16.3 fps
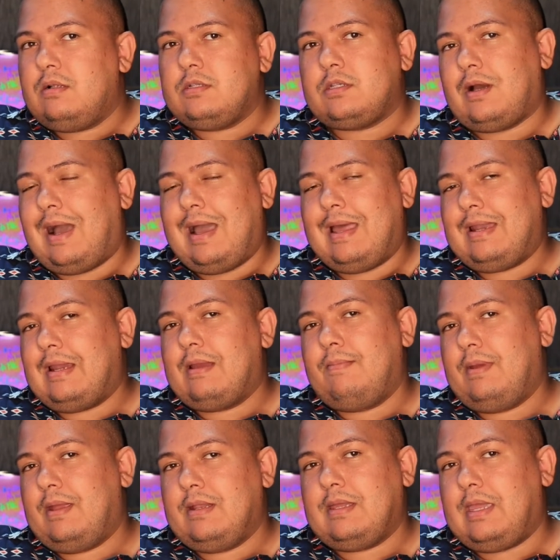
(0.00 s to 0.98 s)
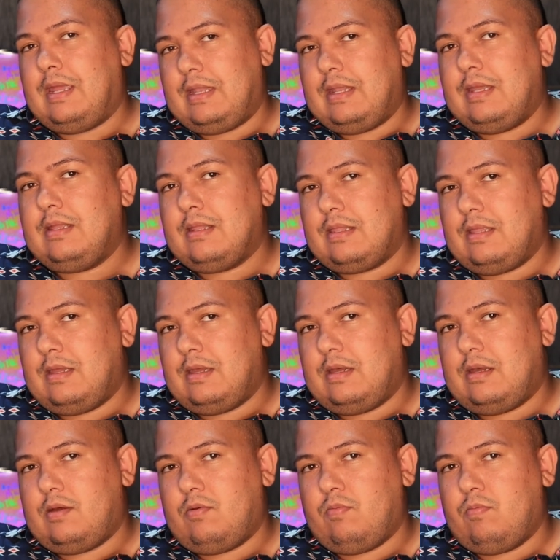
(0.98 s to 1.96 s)
So I recommend getting
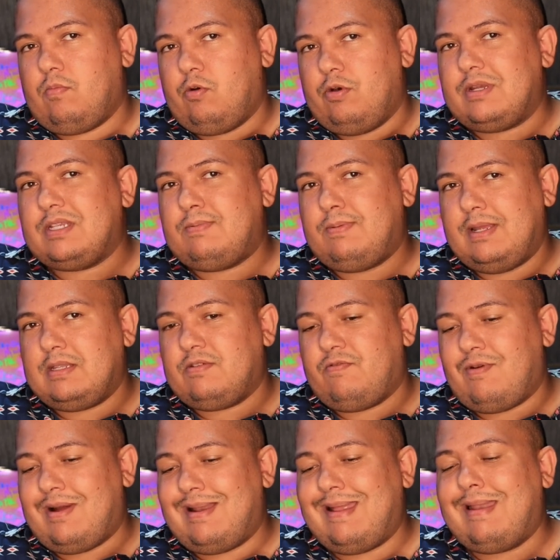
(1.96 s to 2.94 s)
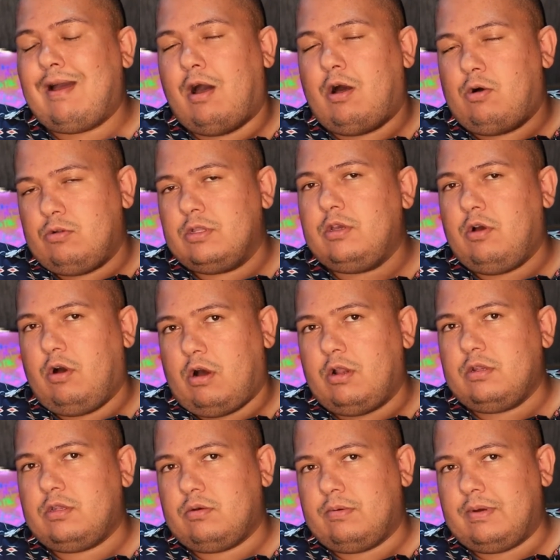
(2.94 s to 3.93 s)
the more expensive one and holding
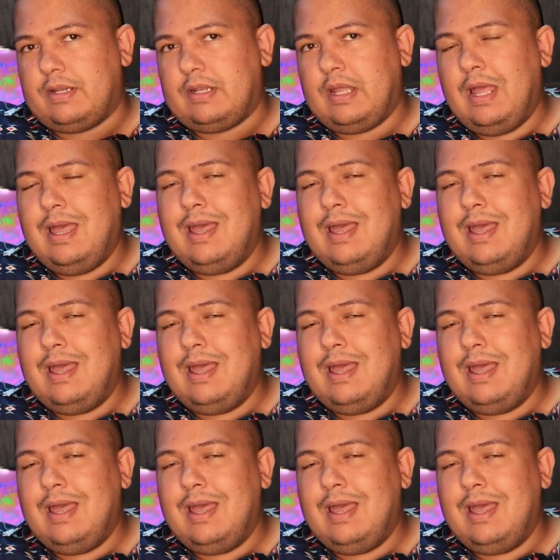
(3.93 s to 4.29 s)
on to it.